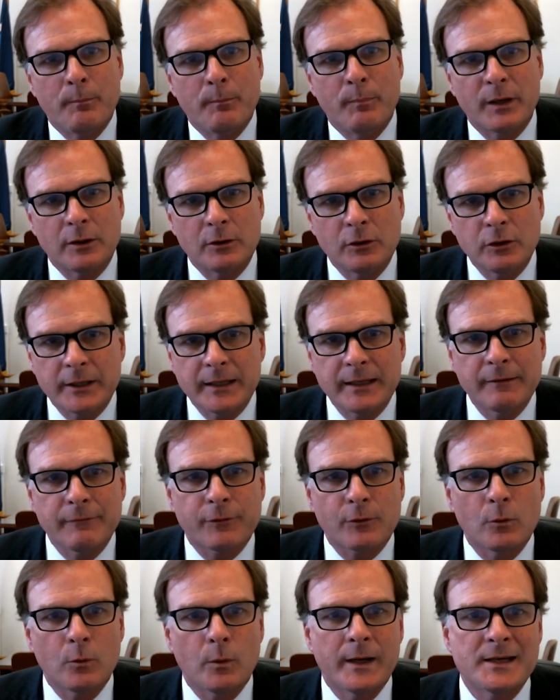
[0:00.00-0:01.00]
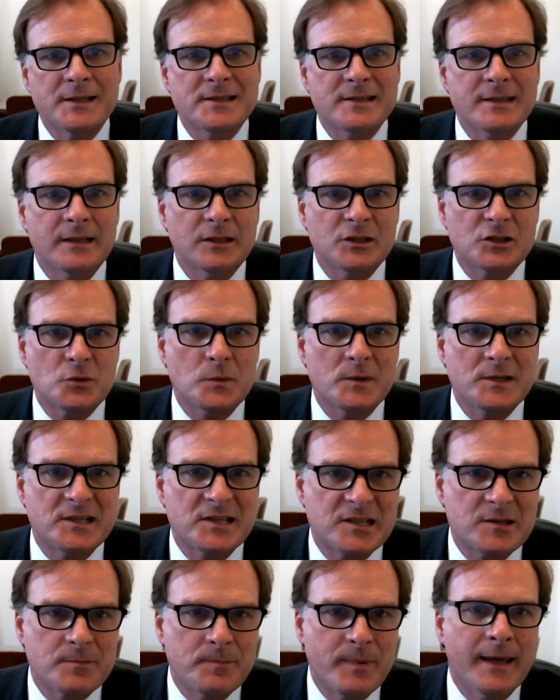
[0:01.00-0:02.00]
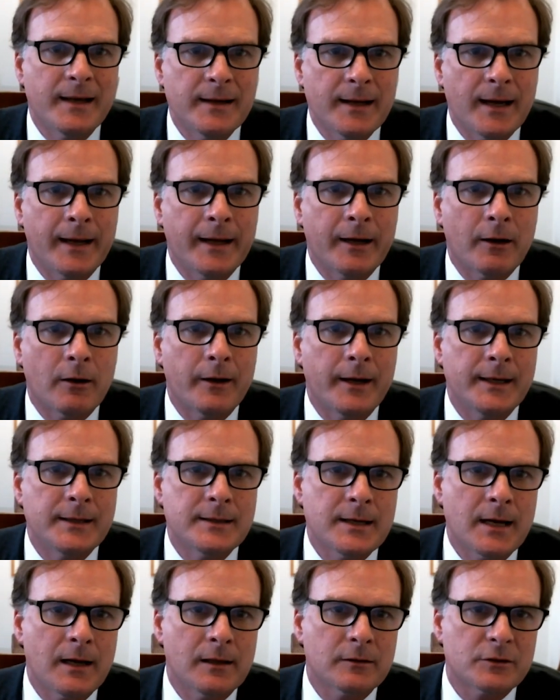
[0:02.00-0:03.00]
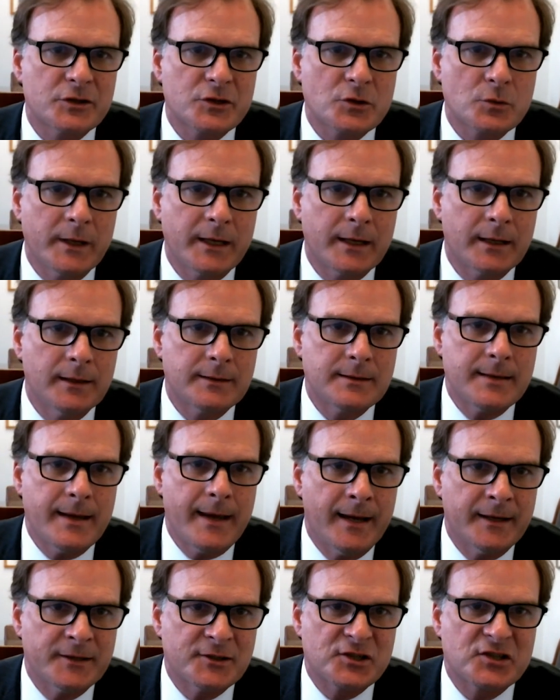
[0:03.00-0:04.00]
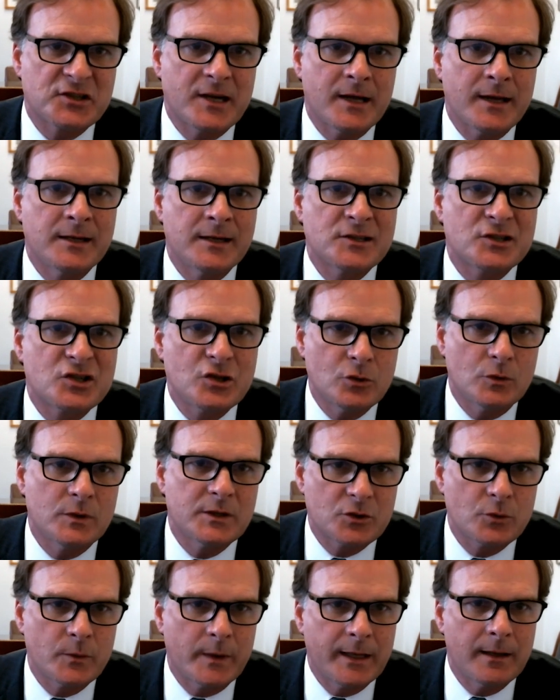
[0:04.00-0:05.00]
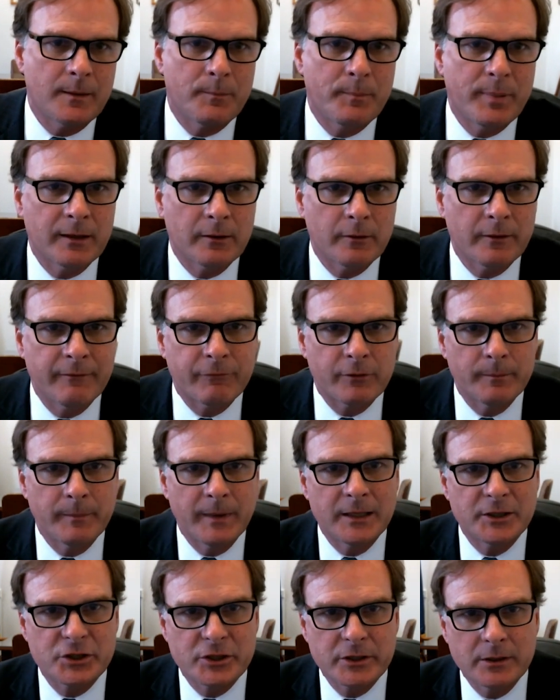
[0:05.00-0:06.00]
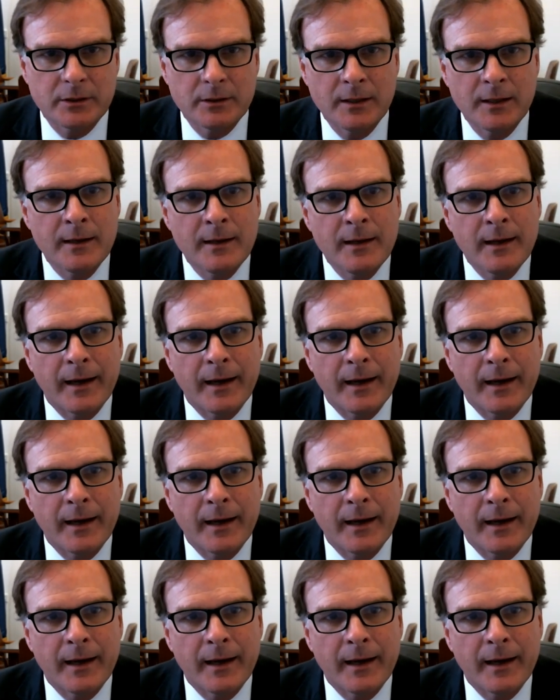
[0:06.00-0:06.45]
but looking for ways that as we spend IRA dollars, we can attach science to it so we can get better information.